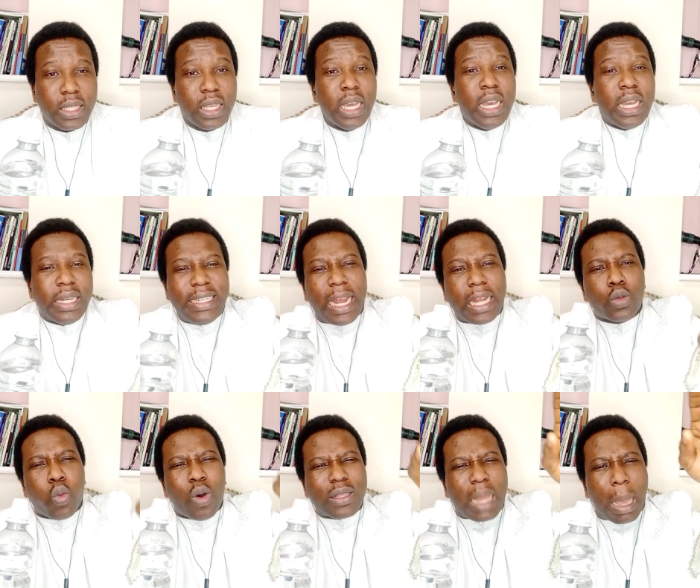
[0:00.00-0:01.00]
Amen
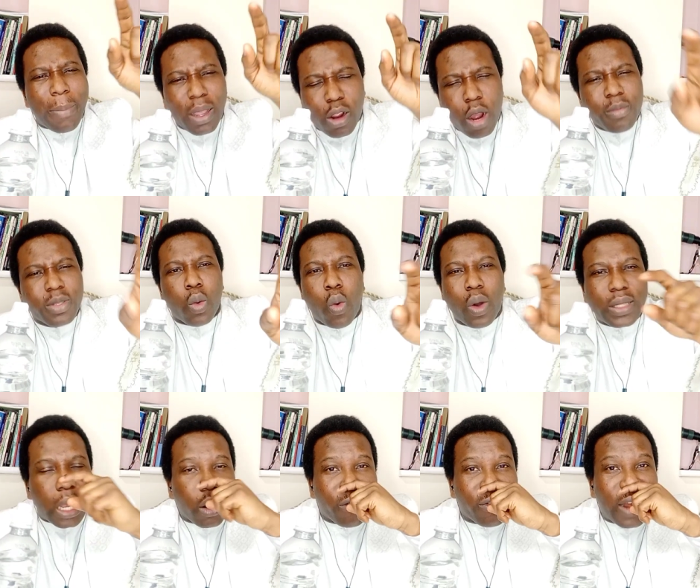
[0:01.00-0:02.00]
that water becomes the water
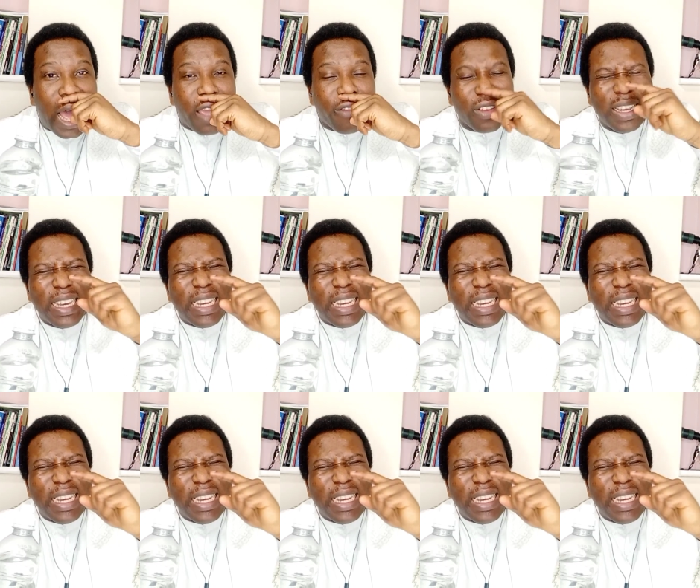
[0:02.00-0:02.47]
of life.